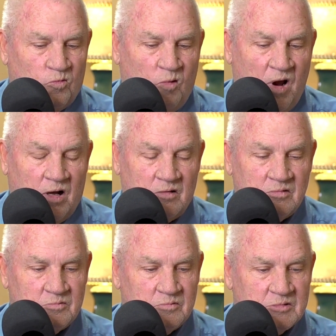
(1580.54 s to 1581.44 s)
Well,
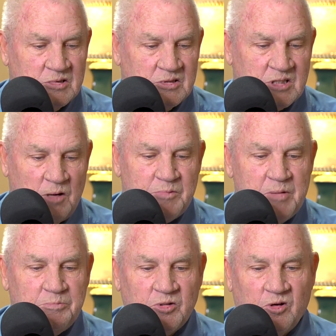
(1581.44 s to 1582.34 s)
some
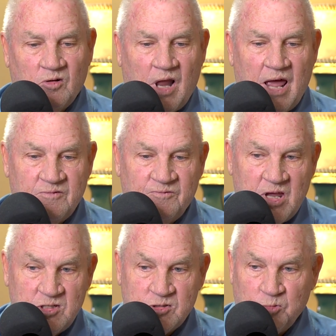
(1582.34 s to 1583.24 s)
people don't like
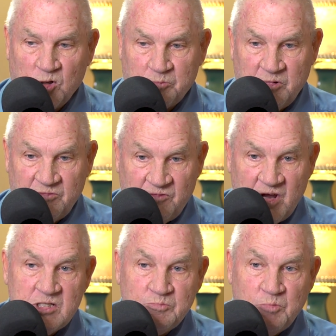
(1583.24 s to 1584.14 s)
Facebook, but
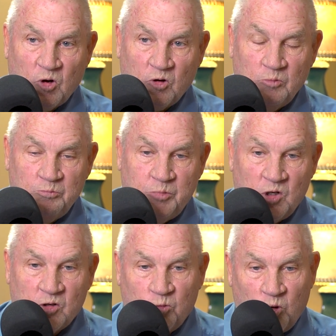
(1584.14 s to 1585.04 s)
Facebook
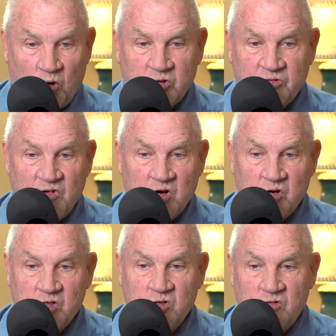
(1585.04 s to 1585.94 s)
book works
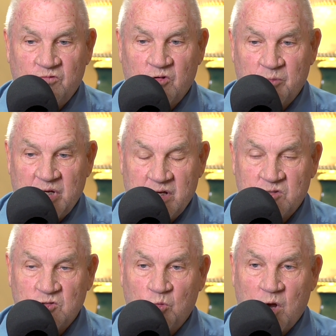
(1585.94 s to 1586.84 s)
very good for me.
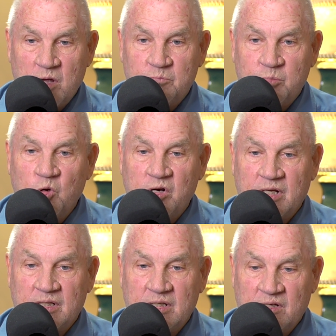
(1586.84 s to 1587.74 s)
It's a way of
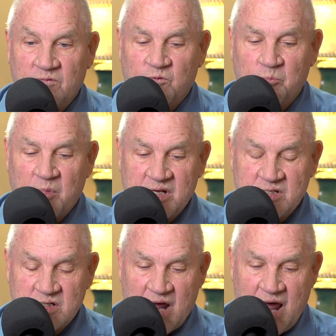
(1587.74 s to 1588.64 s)
putting the
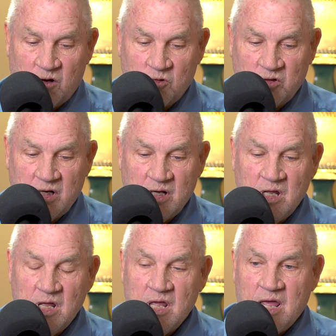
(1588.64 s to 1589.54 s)
information out.
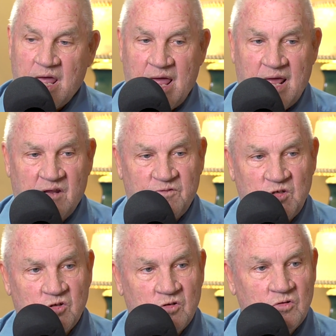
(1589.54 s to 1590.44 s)
And if
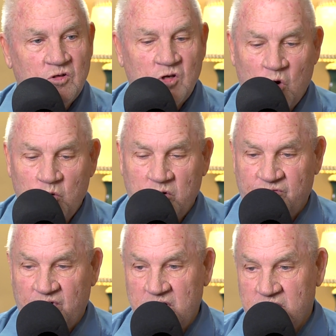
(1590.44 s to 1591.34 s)
you go to
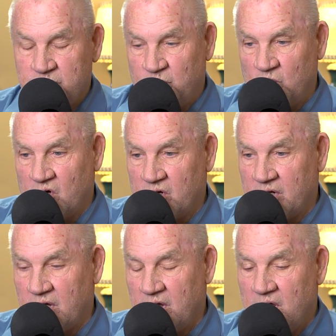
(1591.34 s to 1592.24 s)
Facebook
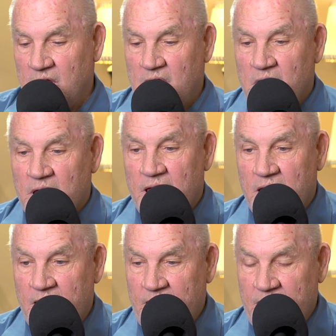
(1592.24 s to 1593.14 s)

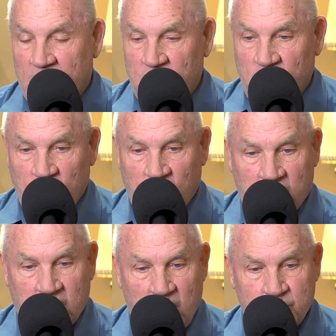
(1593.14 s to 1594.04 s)
and you
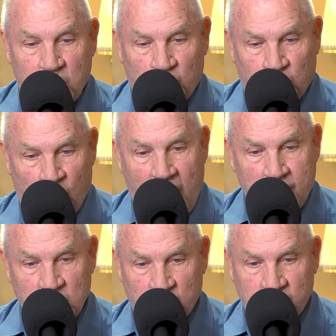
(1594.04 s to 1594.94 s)
look up
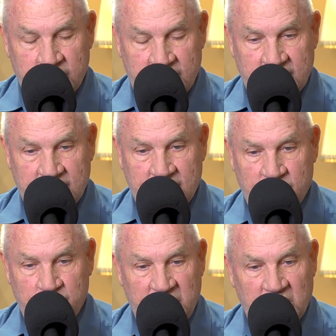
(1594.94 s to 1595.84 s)
Robert,
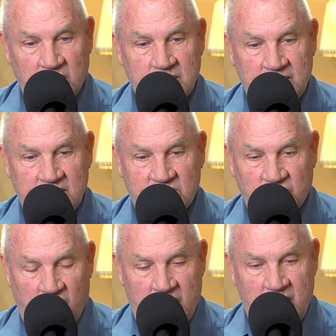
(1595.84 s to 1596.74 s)
middle
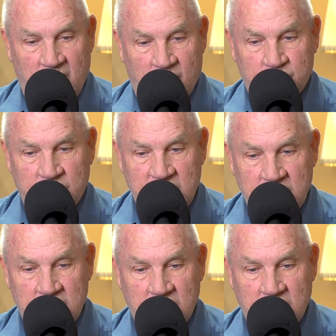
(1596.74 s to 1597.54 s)
initial M,